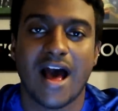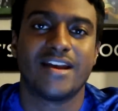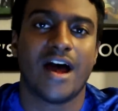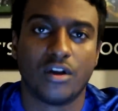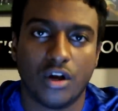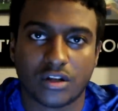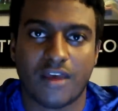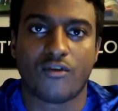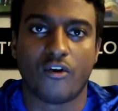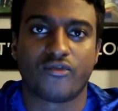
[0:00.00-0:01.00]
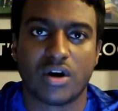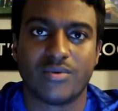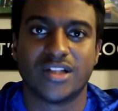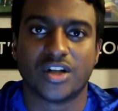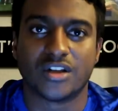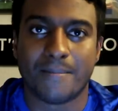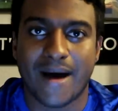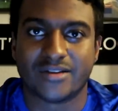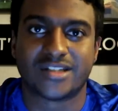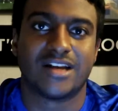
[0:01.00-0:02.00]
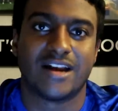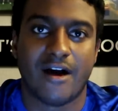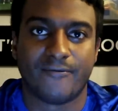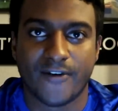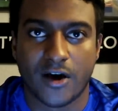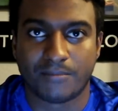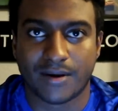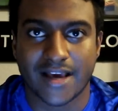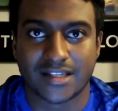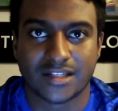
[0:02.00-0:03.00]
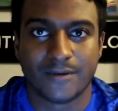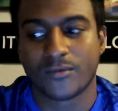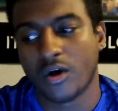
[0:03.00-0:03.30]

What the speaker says: And now look, they've got three wins on the bounce and they're now third place.